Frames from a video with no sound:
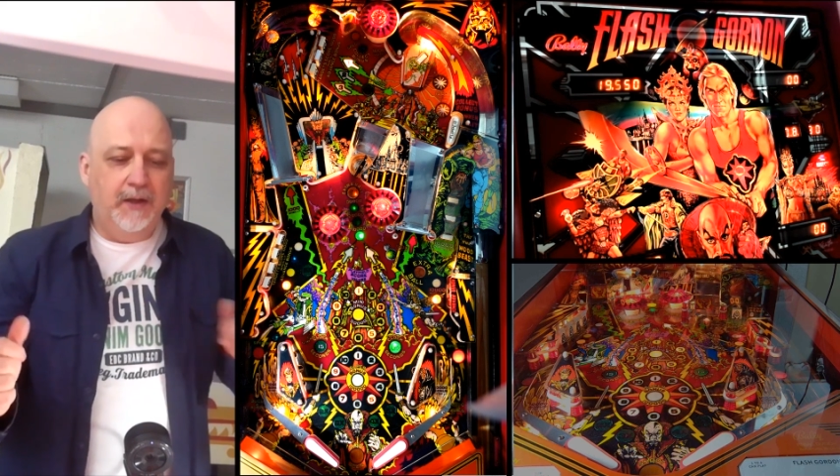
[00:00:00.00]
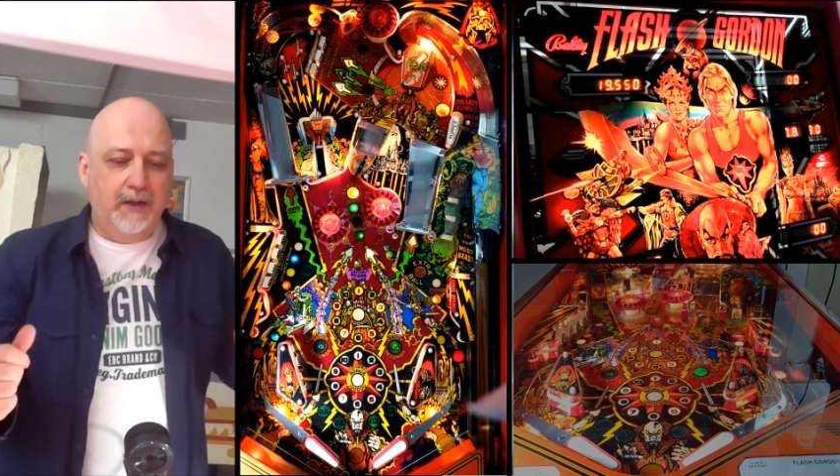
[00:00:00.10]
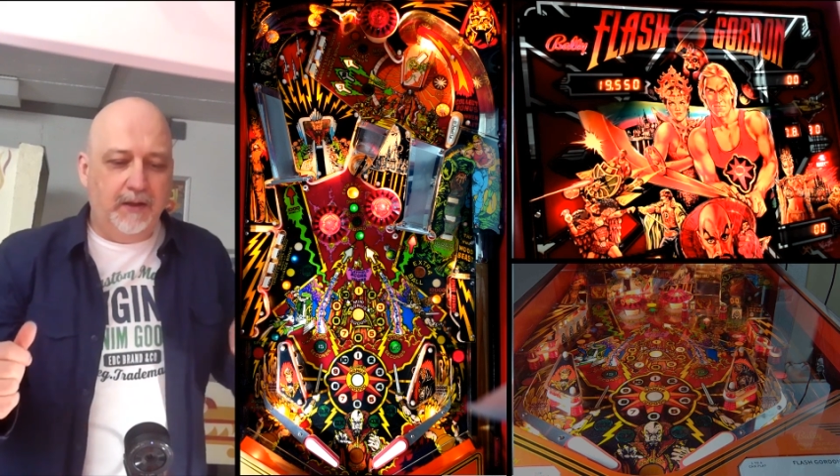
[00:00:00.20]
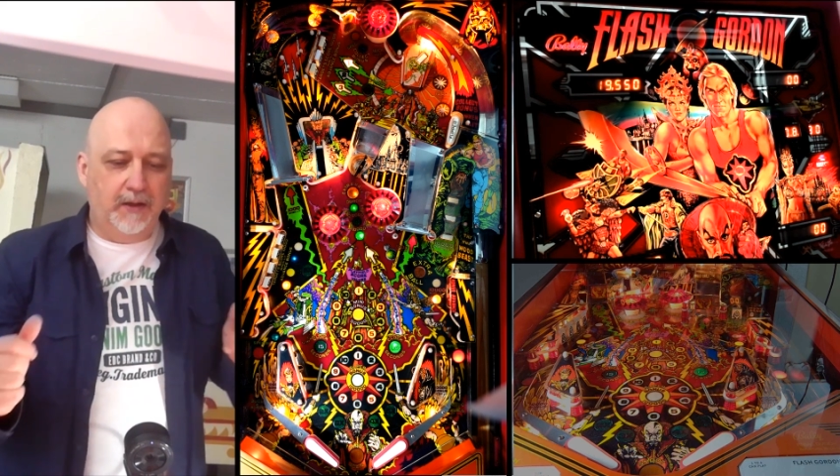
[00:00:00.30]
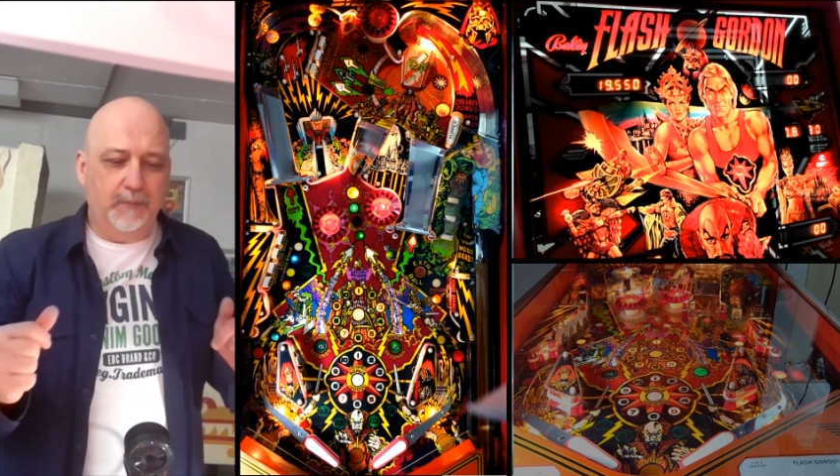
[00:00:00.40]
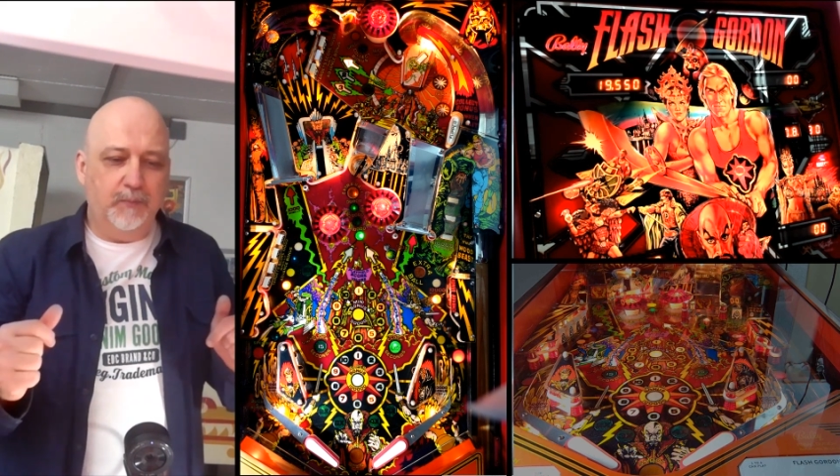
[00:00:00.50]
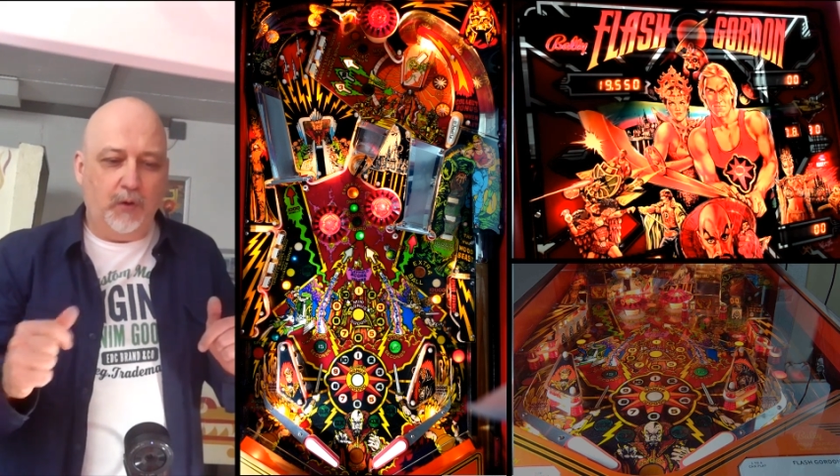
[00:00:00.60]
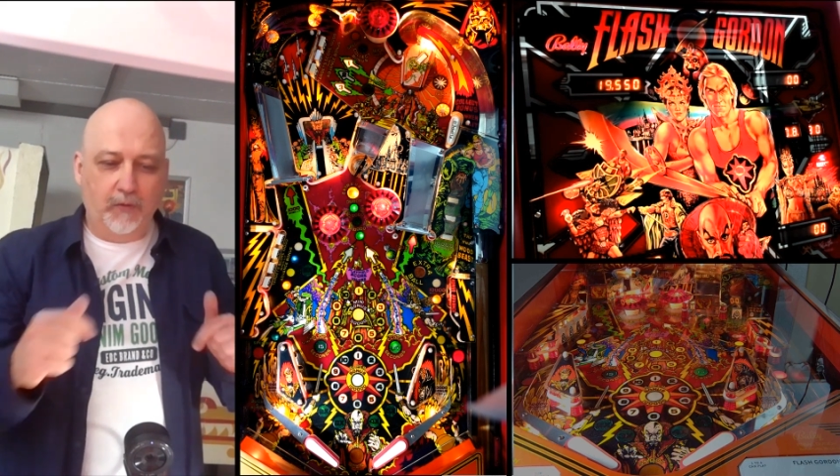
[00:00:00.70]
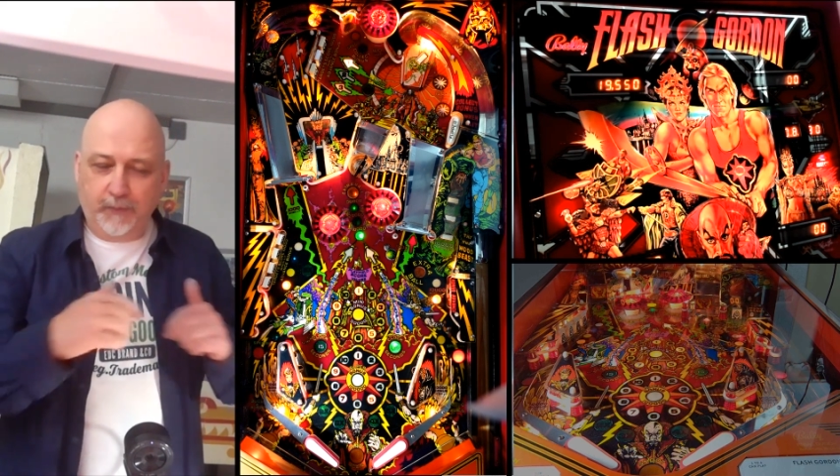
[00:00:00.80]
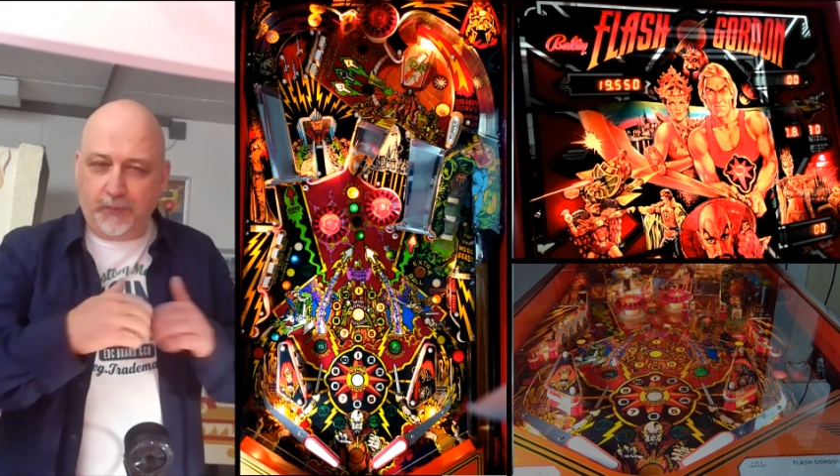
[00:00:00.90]

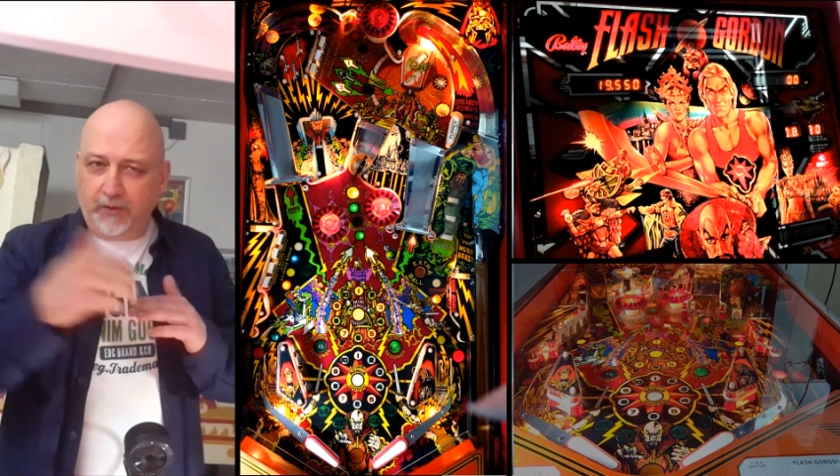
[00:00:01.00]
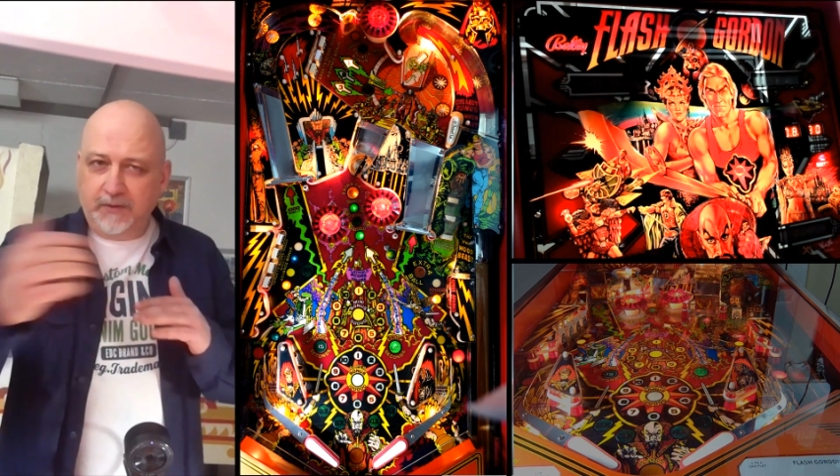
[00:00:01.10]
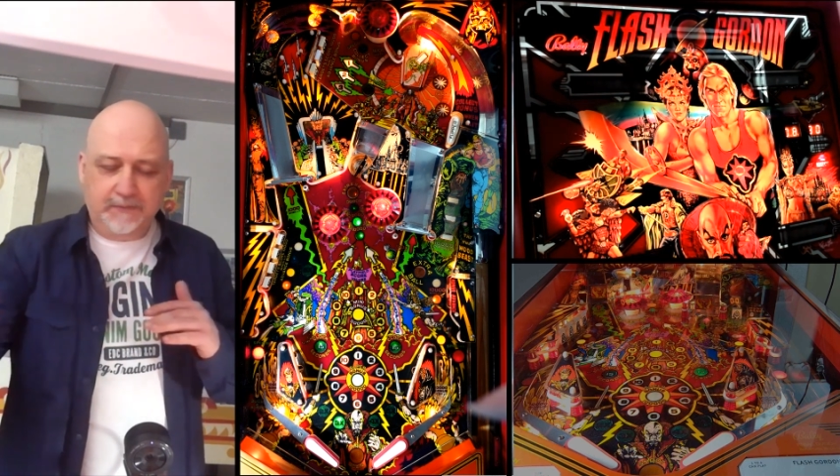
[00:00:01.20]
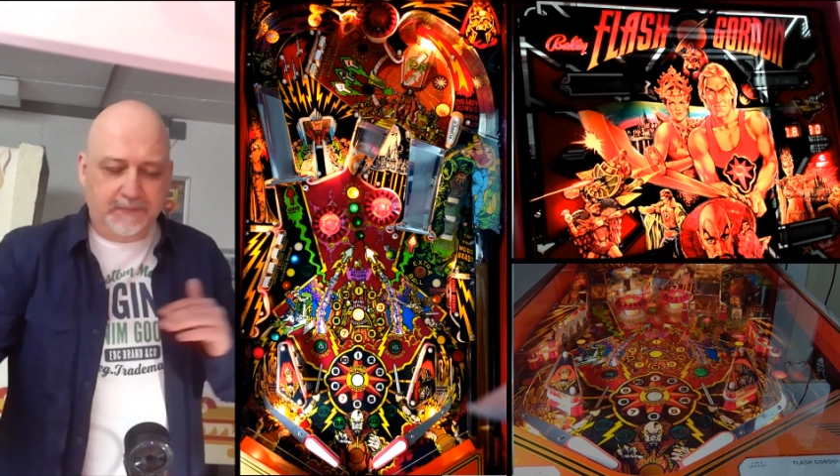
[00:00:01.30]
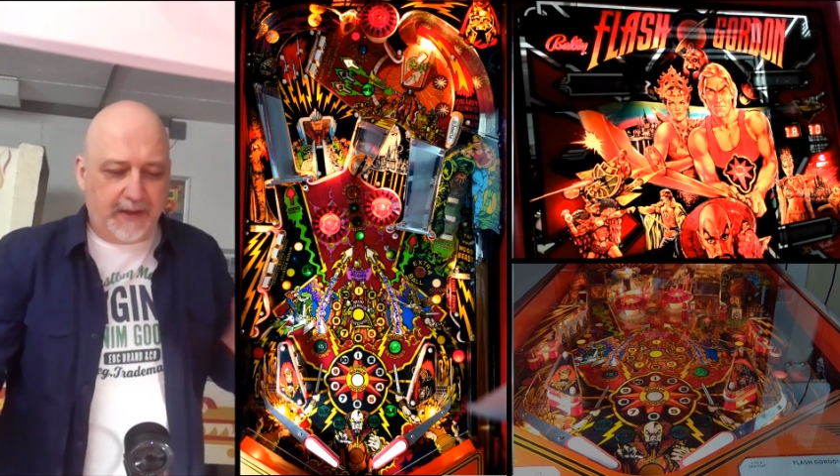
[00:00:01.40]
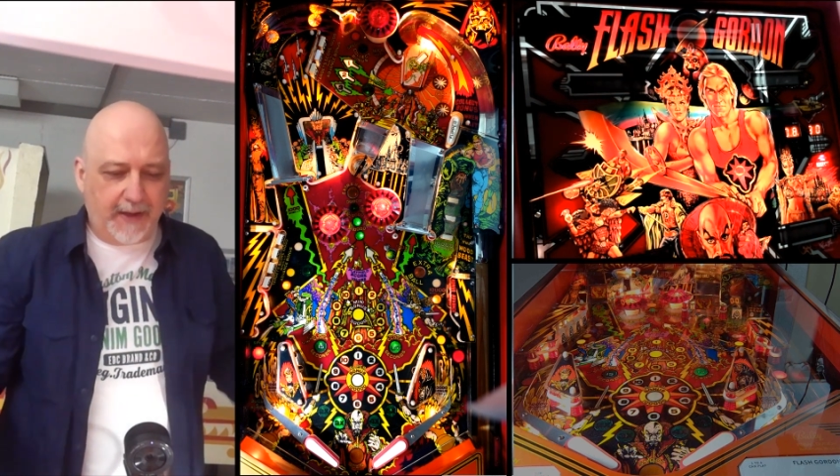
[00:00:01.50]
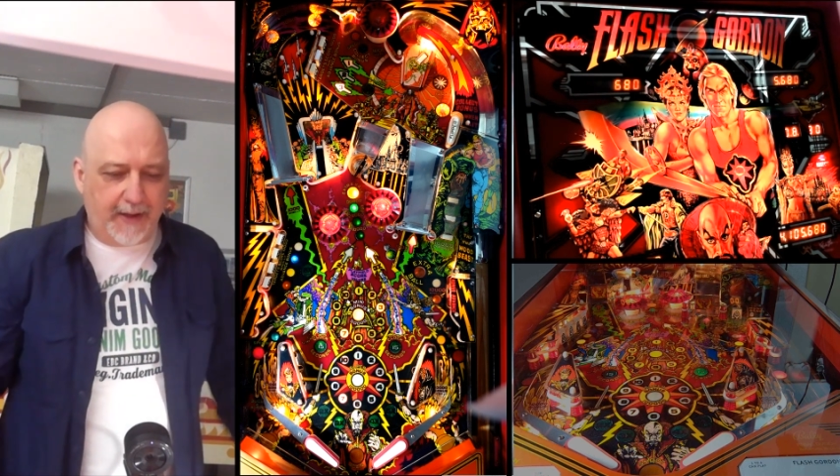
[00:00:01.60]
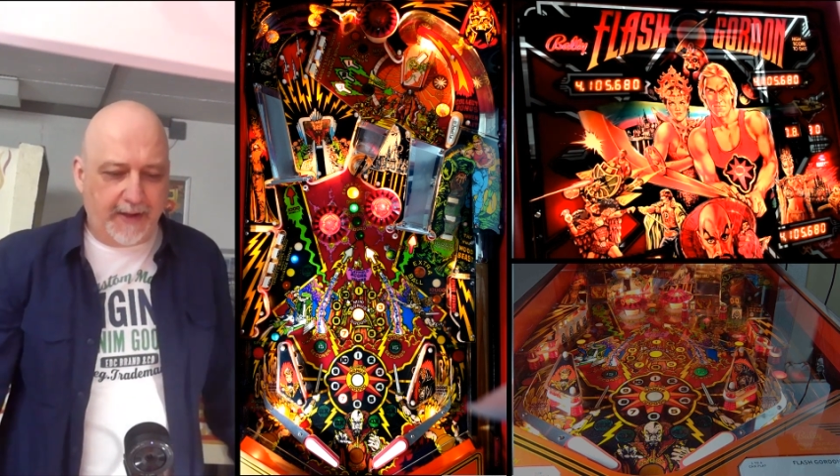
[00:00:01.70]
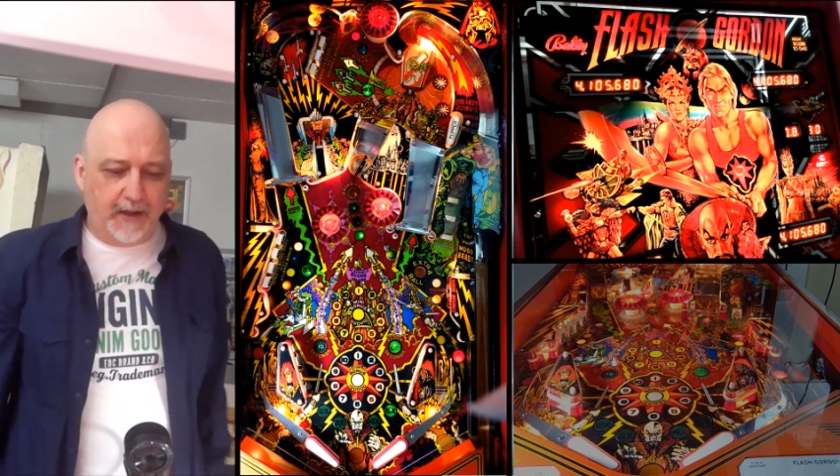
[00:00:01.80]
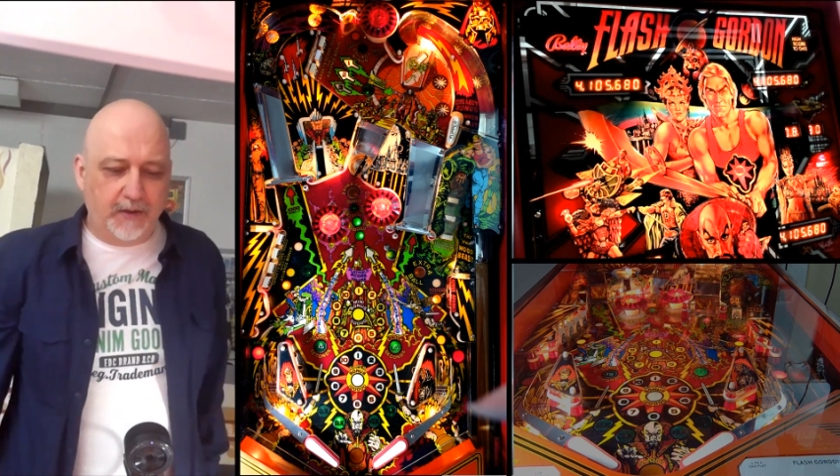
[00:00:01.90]
over ball,
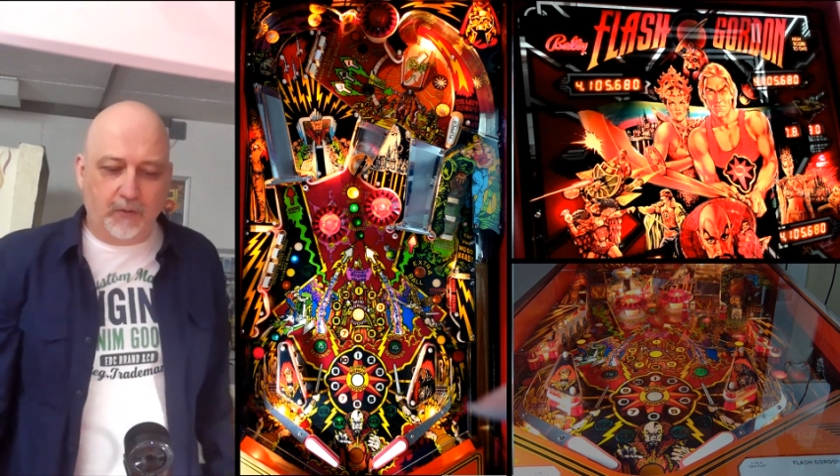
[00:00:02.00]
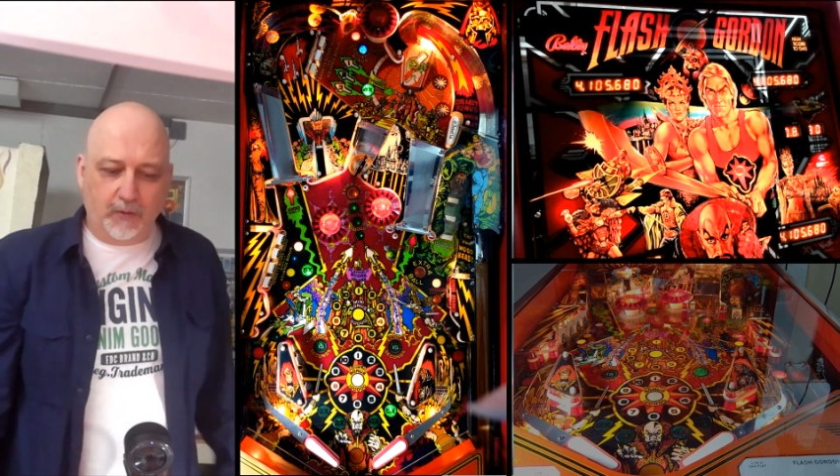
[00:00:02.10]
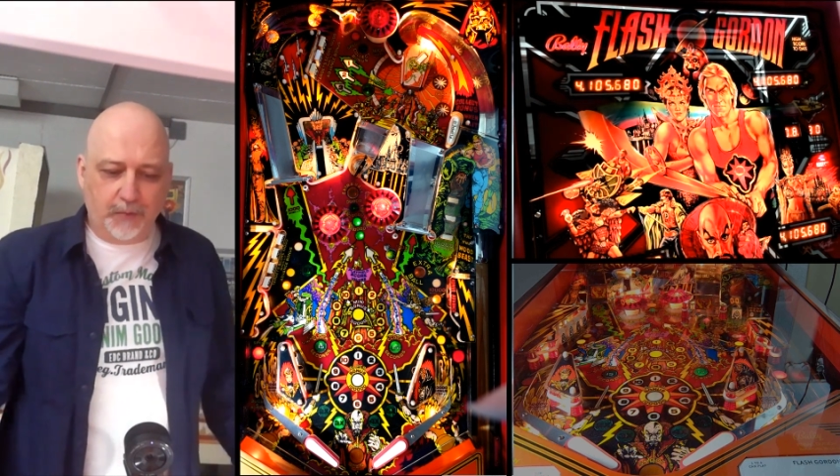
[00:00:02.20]
or